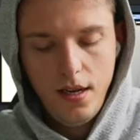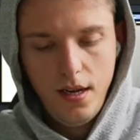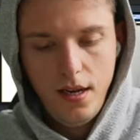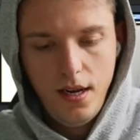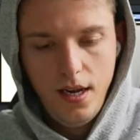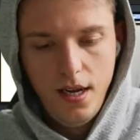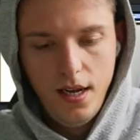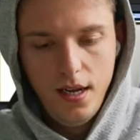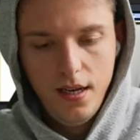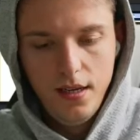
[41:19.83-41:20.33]

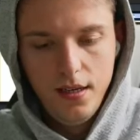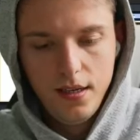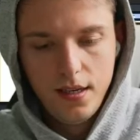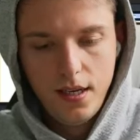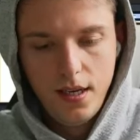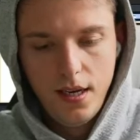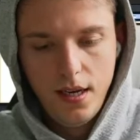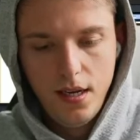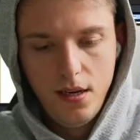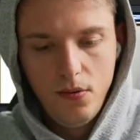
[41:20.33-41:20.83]
And
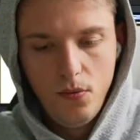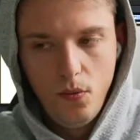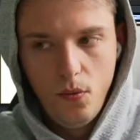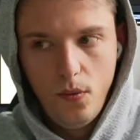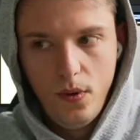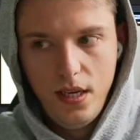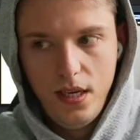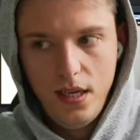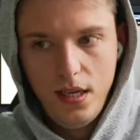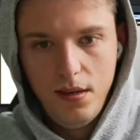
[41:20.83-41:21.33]
can
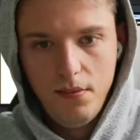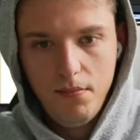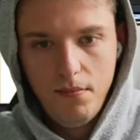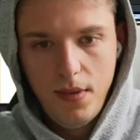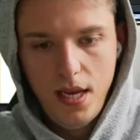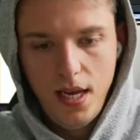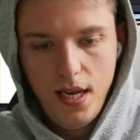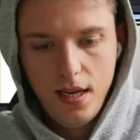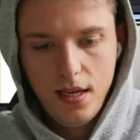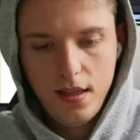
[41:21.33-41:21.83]
we
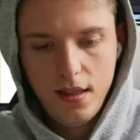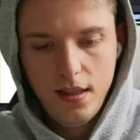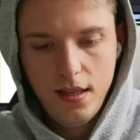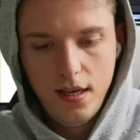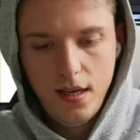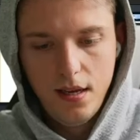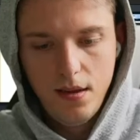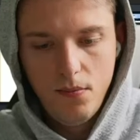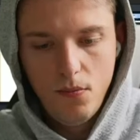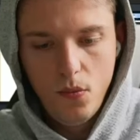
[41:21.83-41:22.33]
make
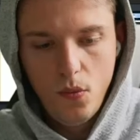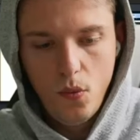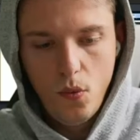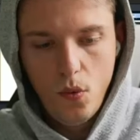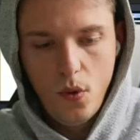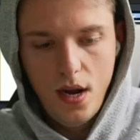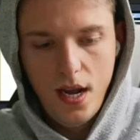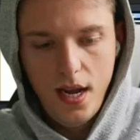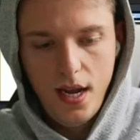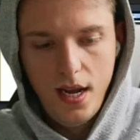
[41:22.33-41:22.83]
them
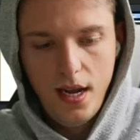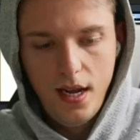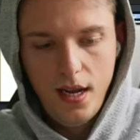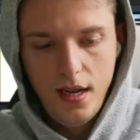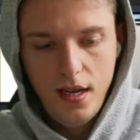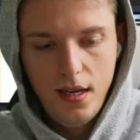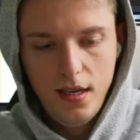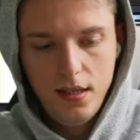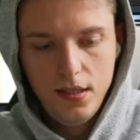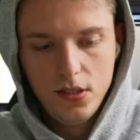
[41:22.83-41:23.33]
way